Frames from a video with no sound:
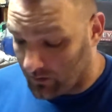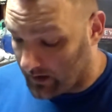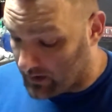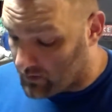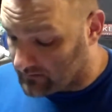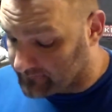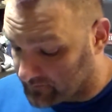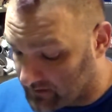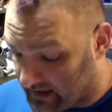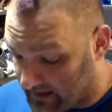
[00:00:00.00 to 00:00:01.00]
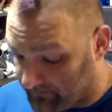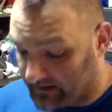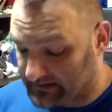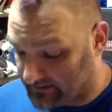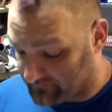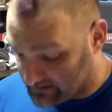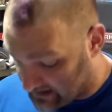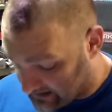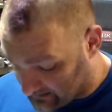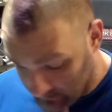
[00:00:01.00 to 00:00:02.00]
or a 148
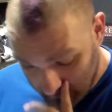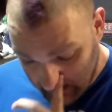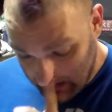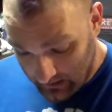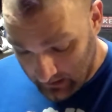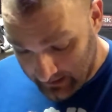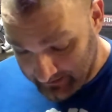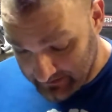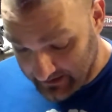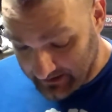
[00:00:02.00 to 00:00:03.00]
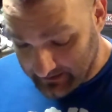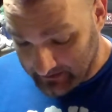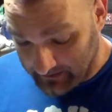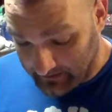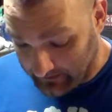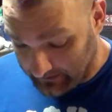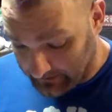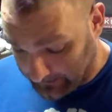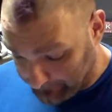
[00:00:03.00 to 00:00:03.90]
B17 in a